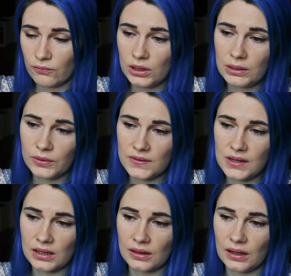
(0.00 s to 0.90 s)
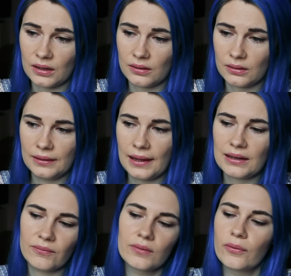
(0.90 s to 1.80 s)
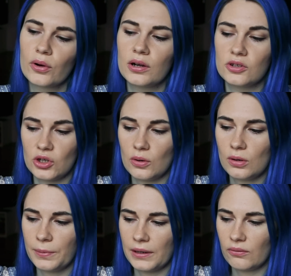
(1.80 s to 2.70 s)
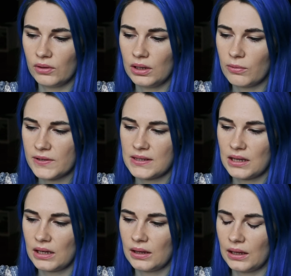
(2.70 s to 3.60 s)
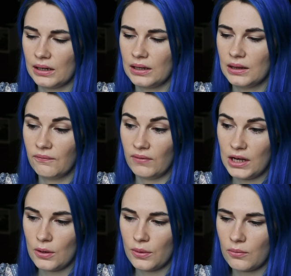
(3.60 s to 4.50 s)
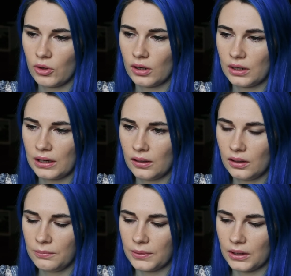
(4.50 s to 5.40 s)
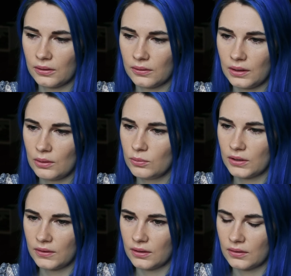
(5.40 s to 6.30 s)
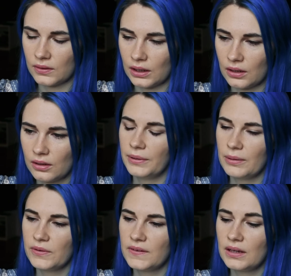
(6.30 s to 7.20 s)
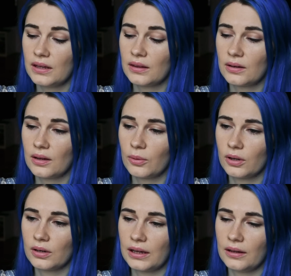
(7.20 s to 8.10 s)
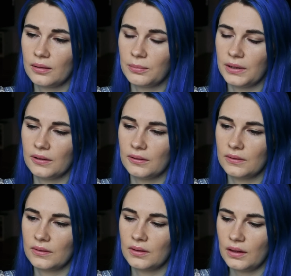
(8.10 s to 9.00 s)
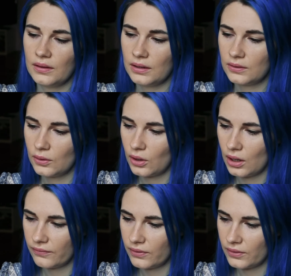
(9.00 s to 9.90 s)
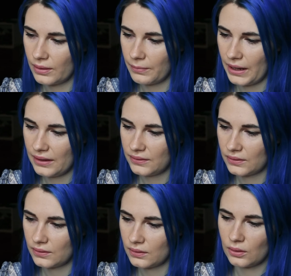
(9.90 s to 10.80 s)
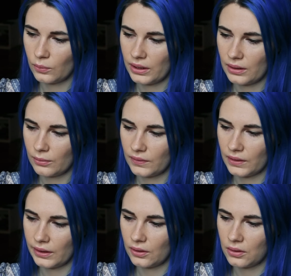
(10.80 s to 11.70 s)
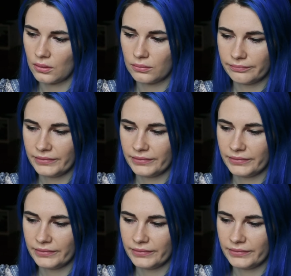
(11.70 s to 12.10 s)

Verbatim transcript: I really was thinking that, not even for a joke, but I really was thinking that in the video they were gonna kill him because, I don't wanna see this again, but I was thinking that they were gonna kill him because then they took off their masks in a way that was like, oh,